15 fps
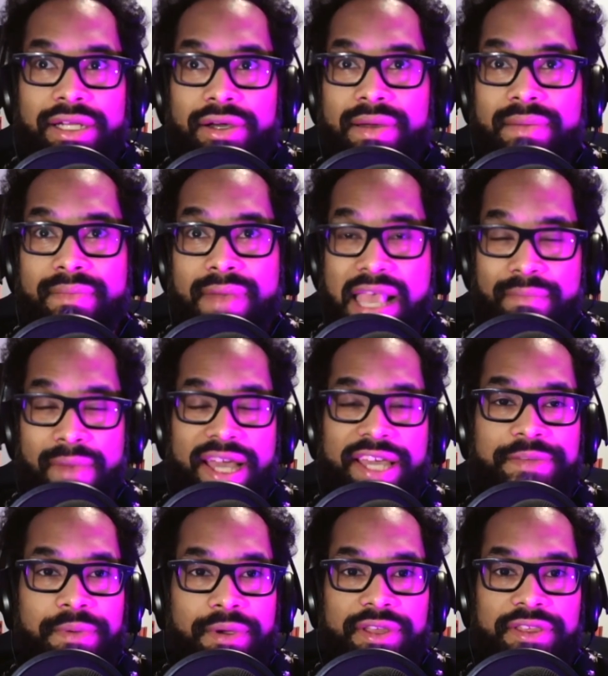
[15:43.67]
in my
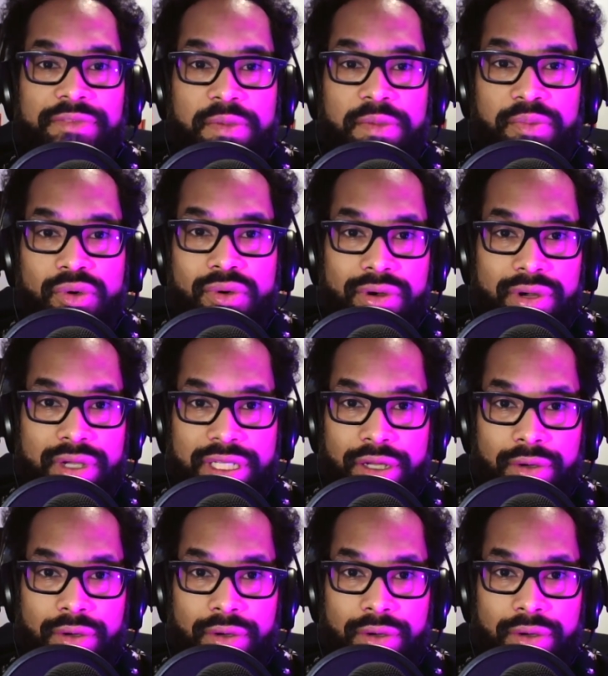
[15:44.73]
experience, people who are,